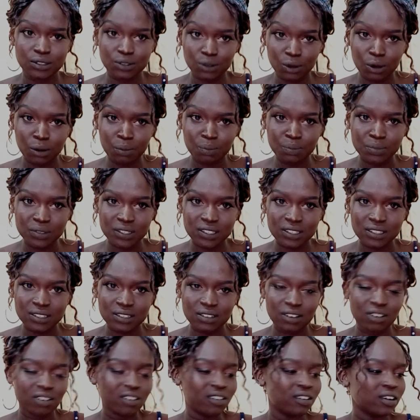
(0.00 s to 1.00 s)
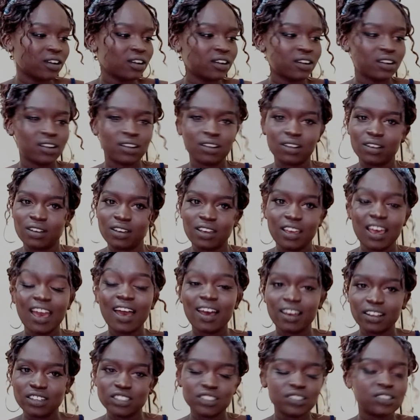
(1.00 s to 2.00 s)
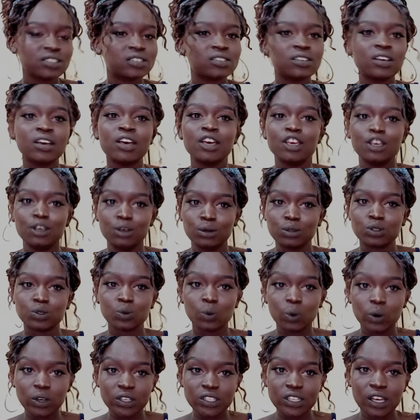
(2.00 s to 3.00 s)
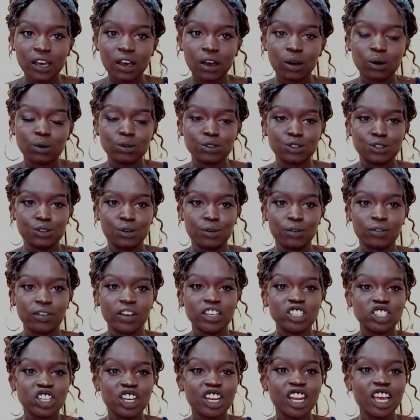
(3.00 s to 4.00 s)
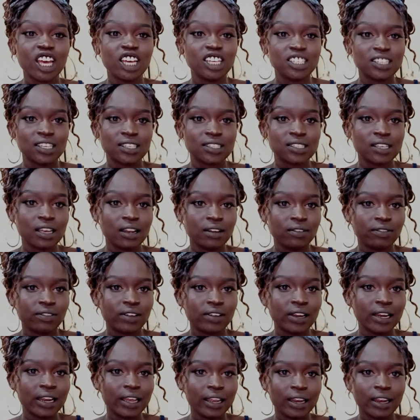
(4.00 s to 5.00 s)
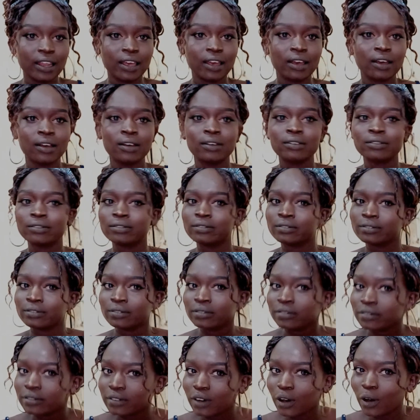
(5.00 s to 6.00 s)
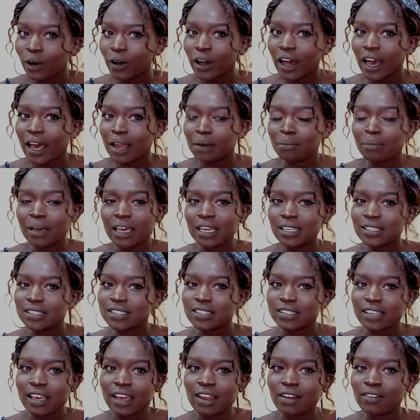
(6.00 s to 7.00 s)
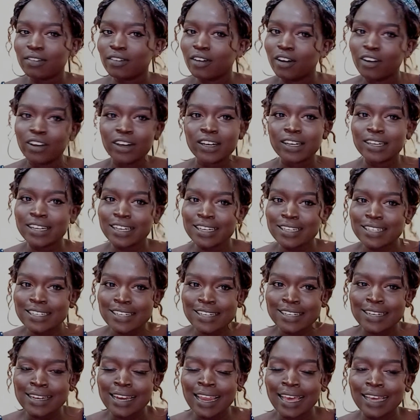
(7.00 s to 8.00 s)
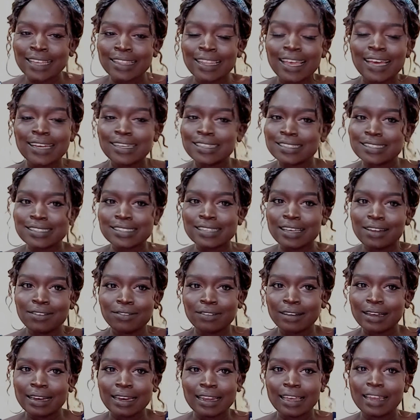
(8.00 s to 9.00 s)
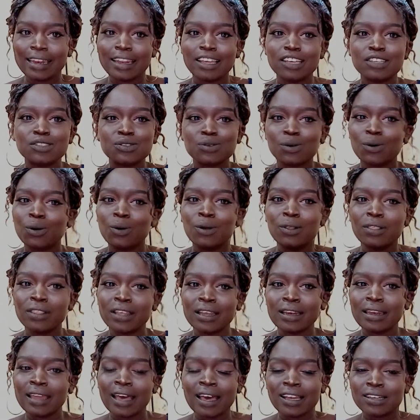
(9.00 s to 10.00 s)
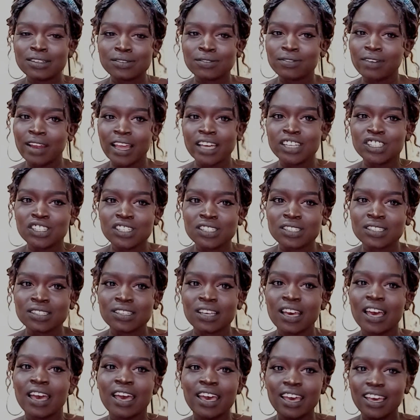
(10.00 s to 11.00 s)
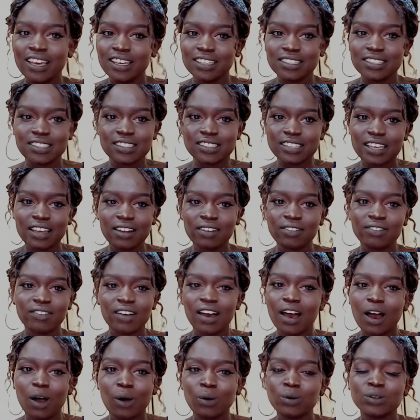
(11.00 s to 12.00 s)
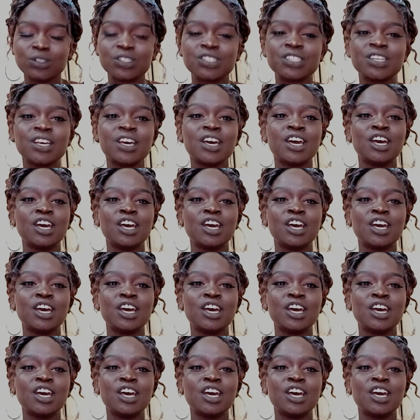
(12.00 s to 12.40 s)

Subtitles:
soaps, or yeah, just use water, because your vagina is a self-cleaning organ by itself. God created it like that. It's self-cleaning, so all the dirt flushes itself out.